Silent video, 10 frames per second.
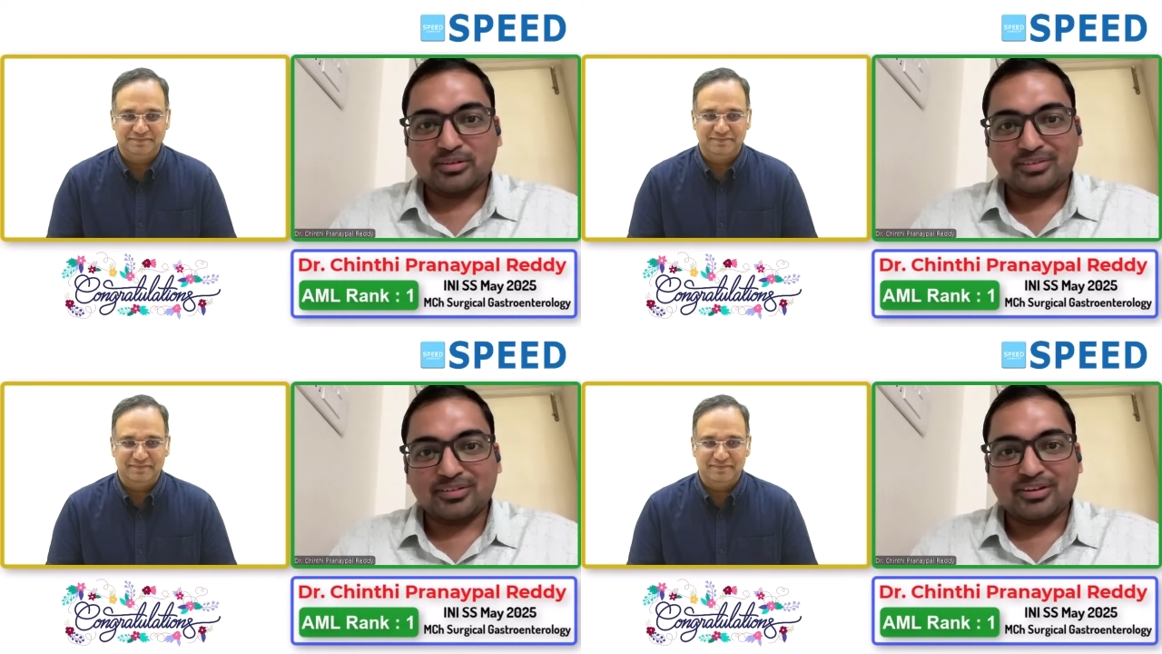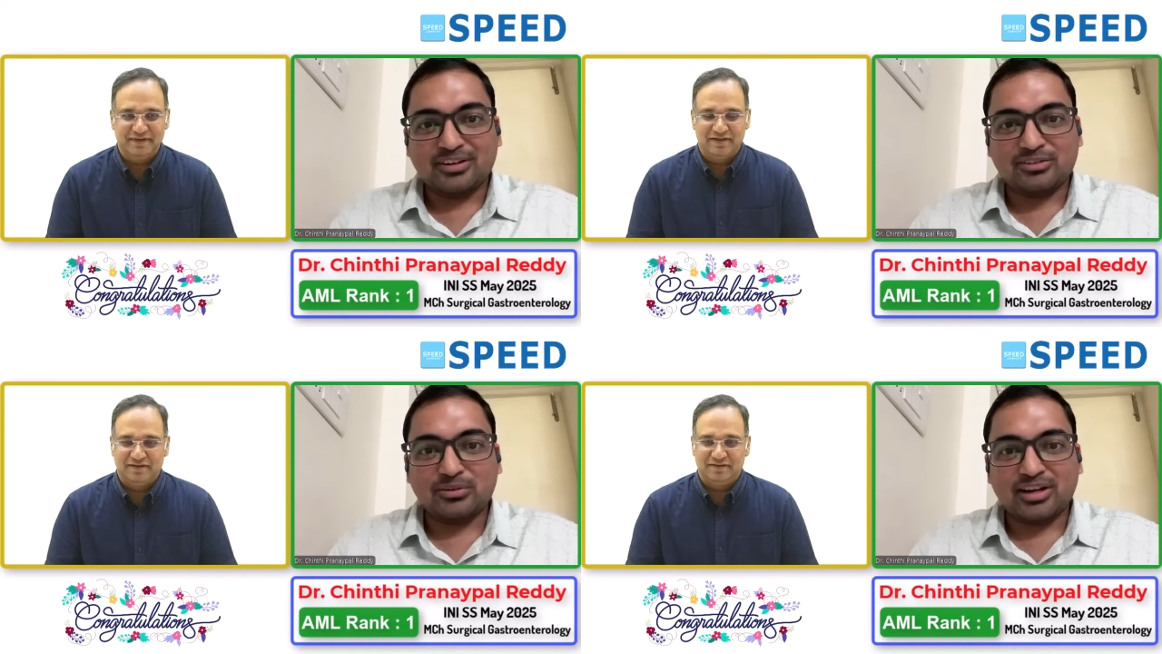Speaker 1: Also, I
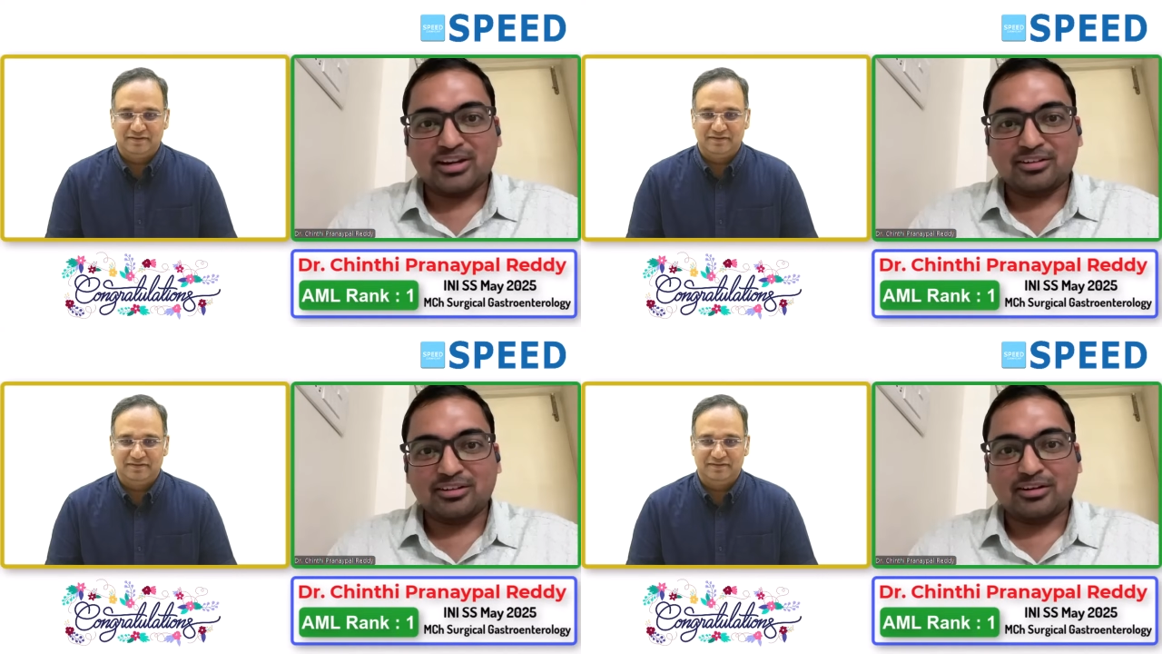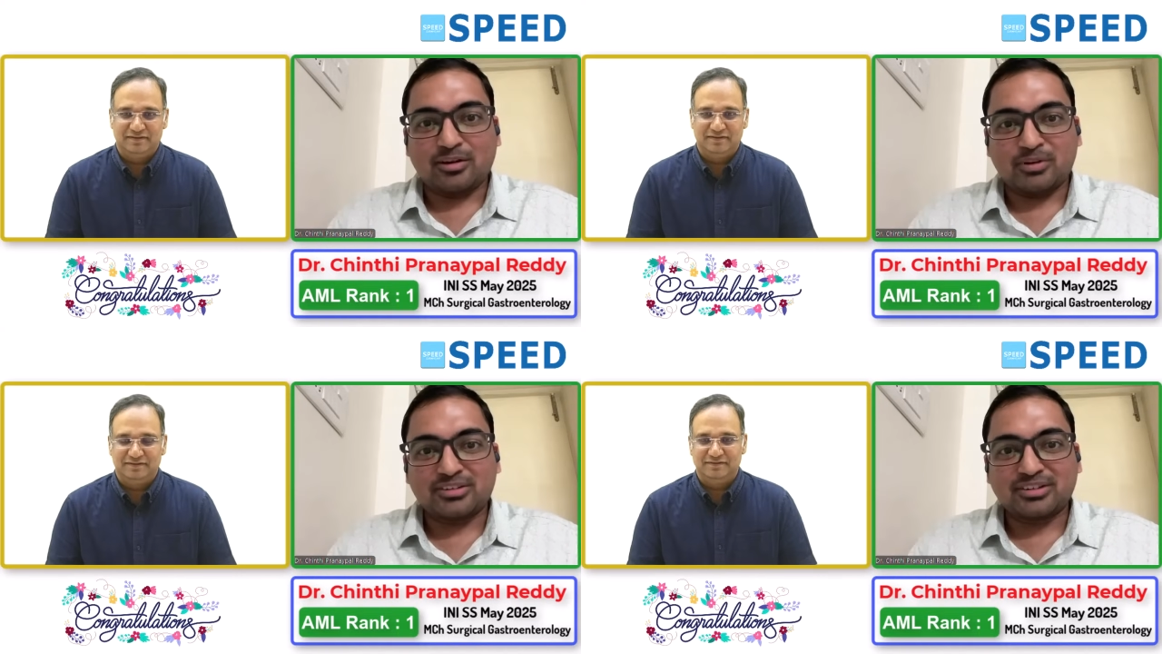liked the
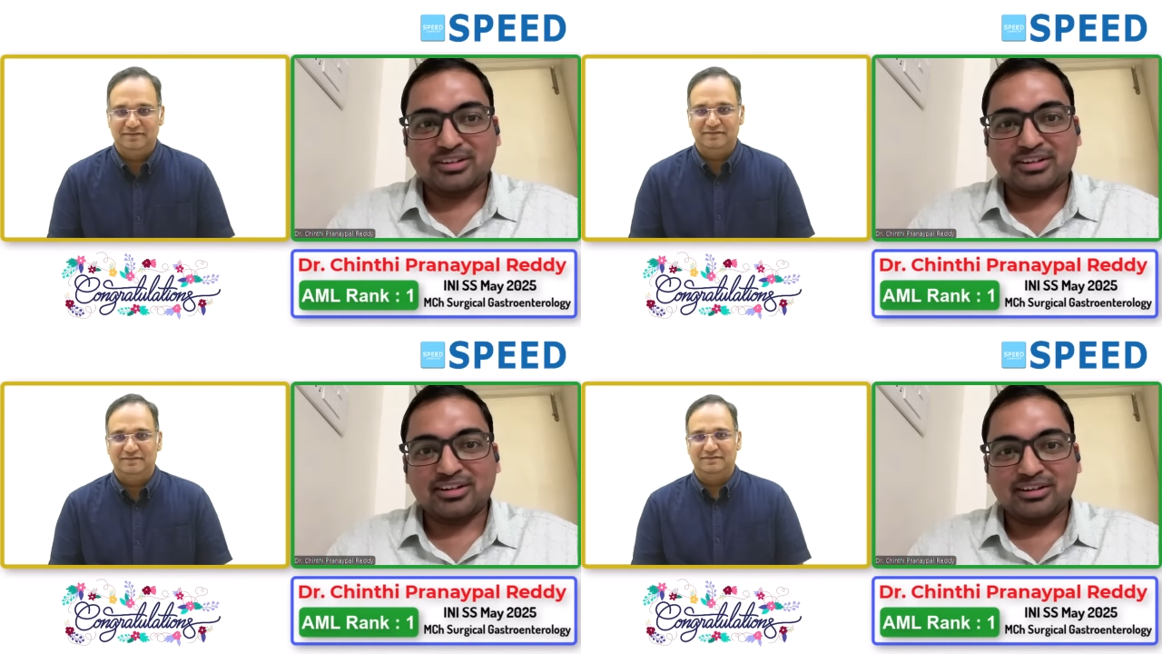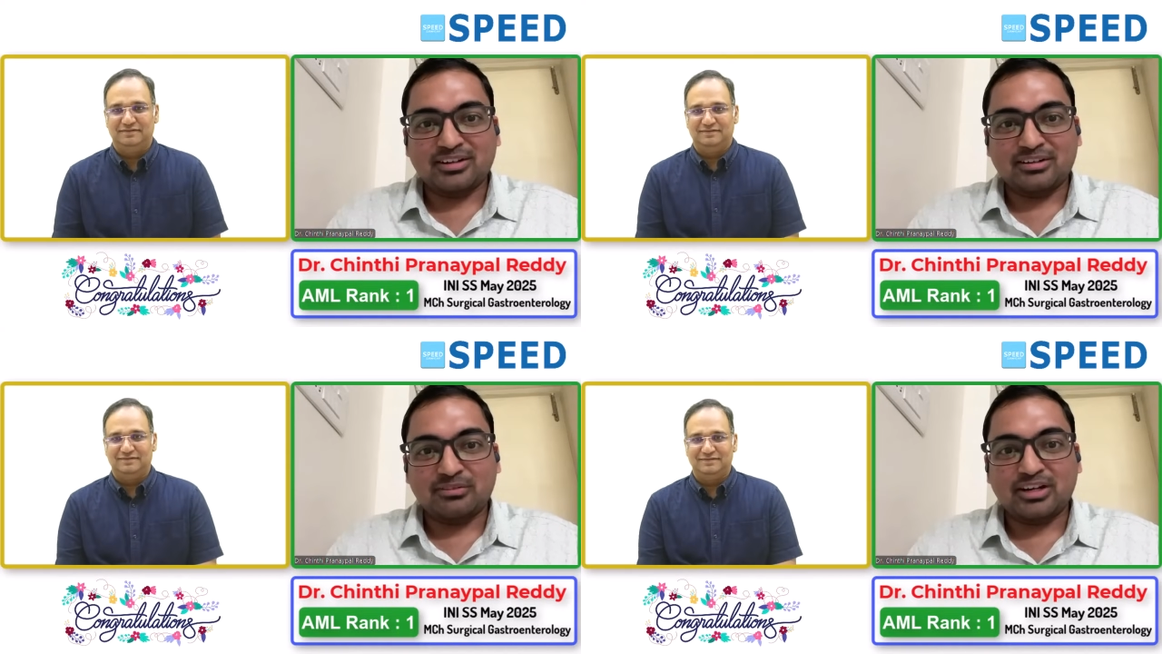complexity and uh,
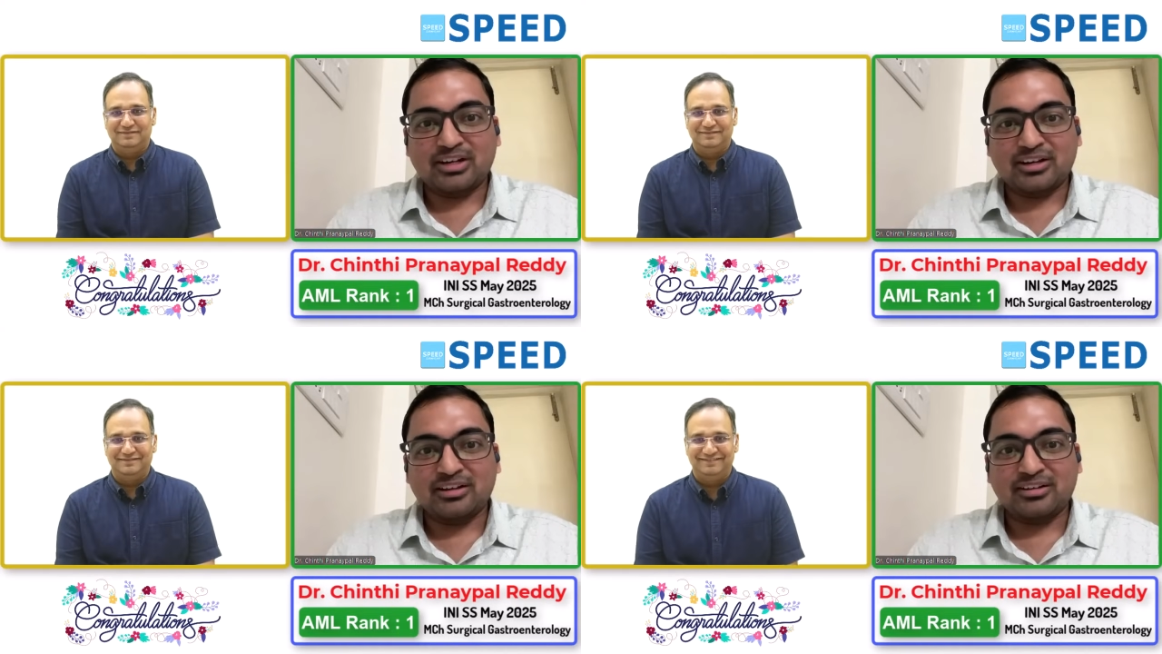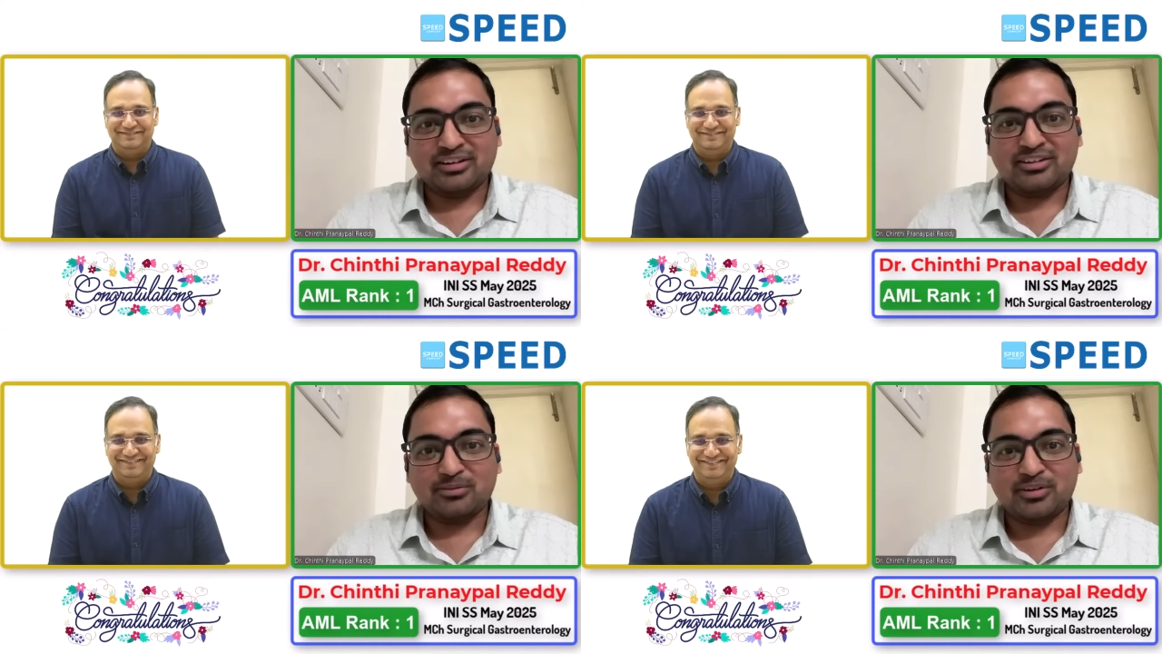wide uh, range
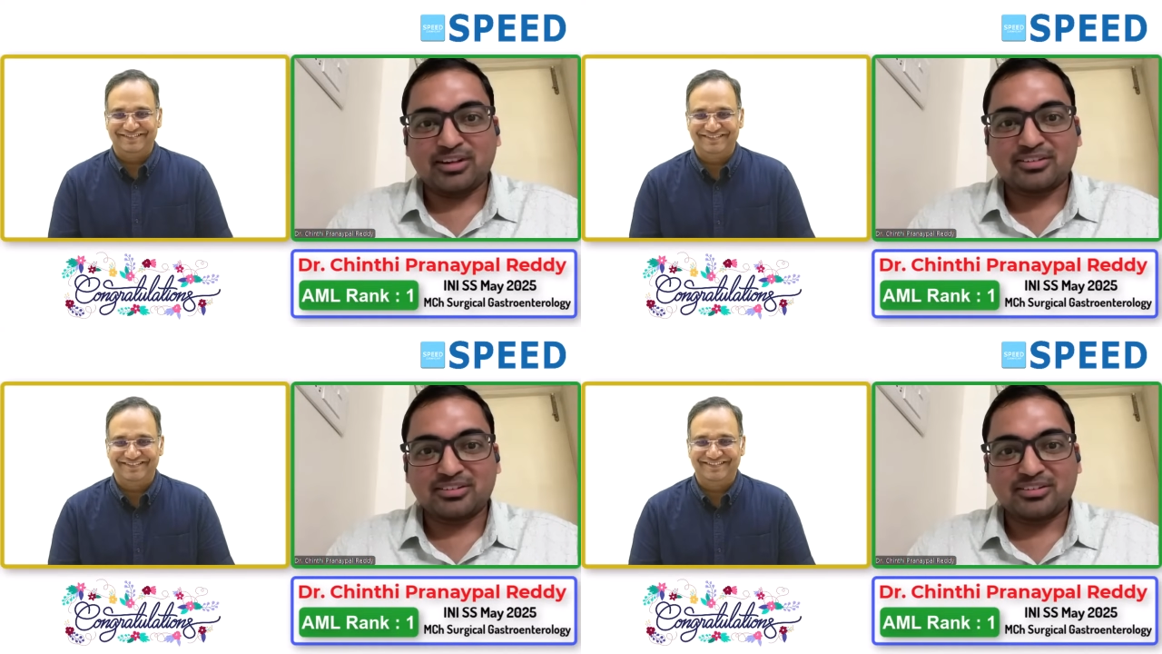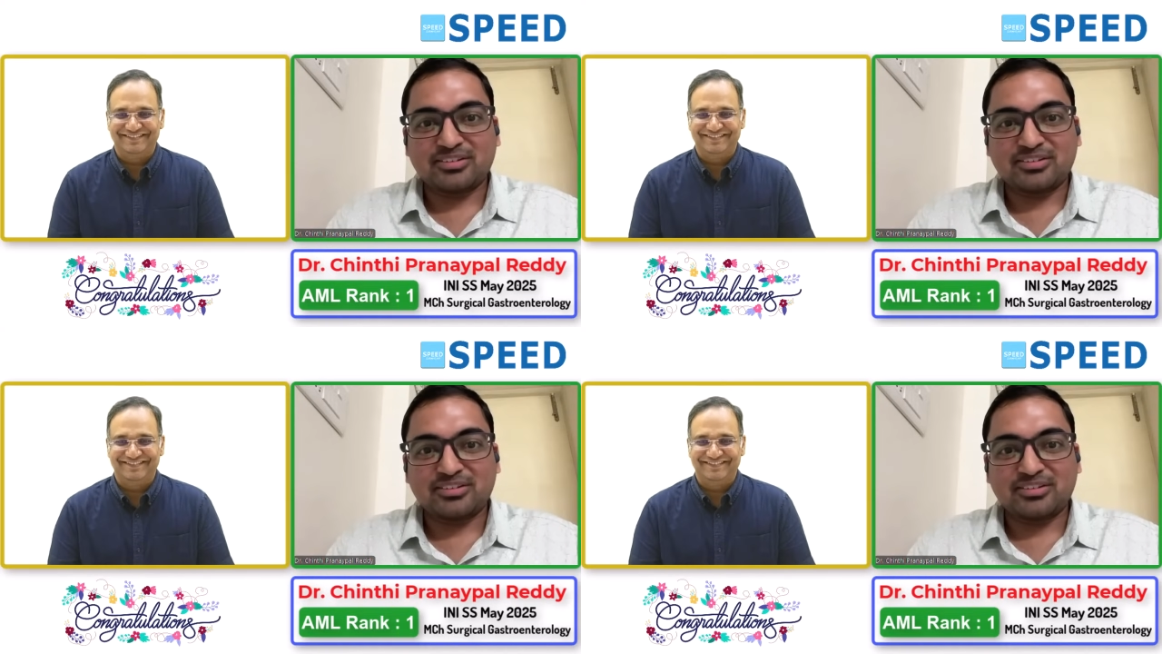of cases.